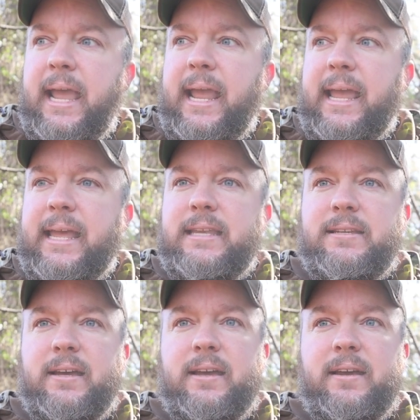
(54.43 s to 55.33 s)
And
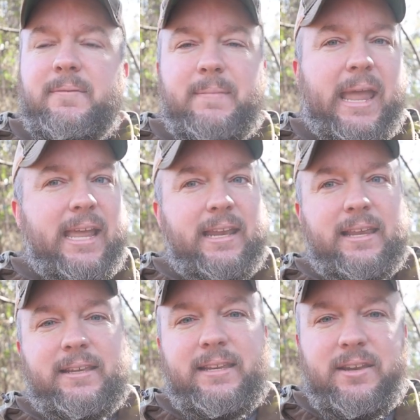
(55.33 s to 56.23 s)
man,
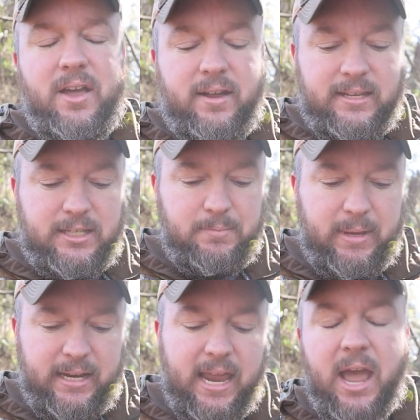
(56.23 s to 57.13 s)
did not
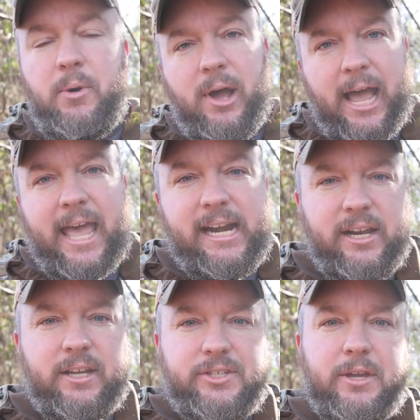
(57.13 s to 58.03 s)
expect, well, I had an
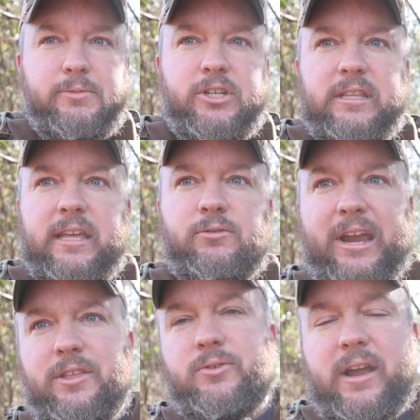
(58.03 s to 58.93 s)
assumption that
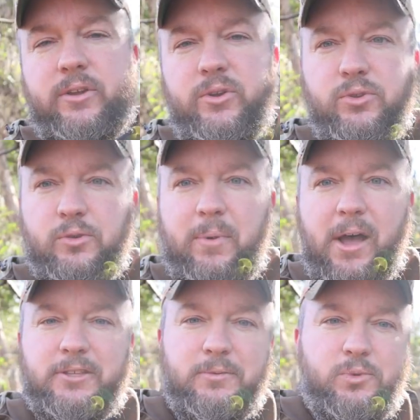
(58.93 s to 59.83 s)
either raccoons or
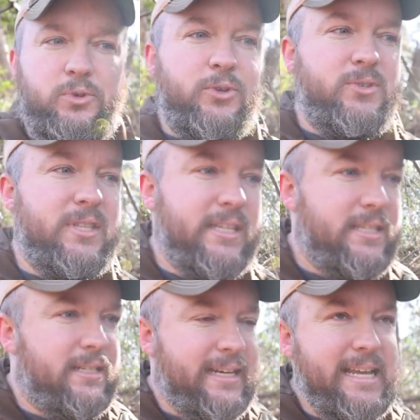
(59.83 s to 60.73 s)
possums were using
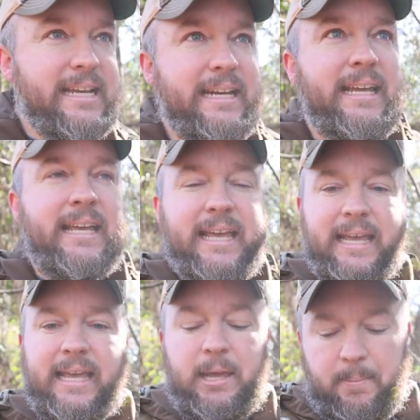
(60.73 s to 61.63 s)
this den,
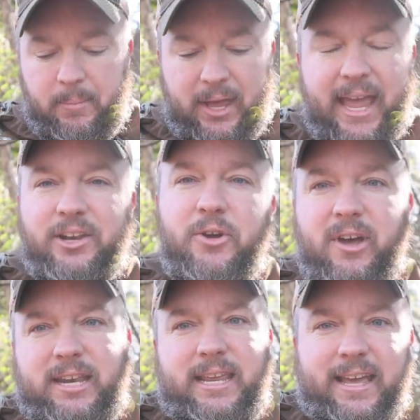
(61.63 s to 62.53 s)
but I had no
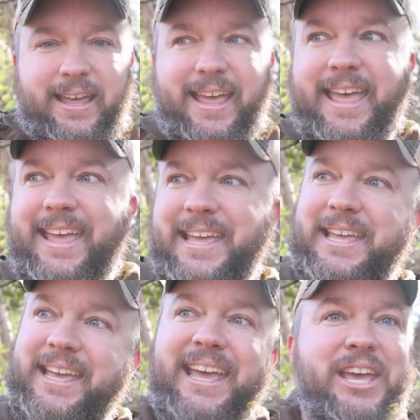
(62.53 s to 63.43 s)
idea
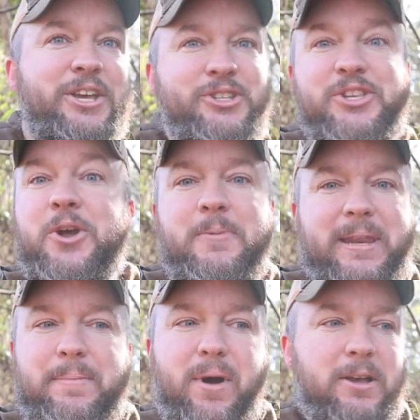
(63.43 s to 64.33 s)
so
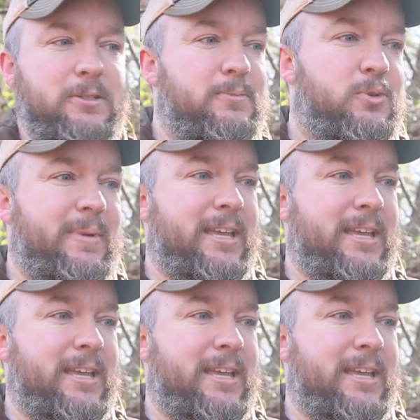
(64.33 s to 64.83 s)
many possums will be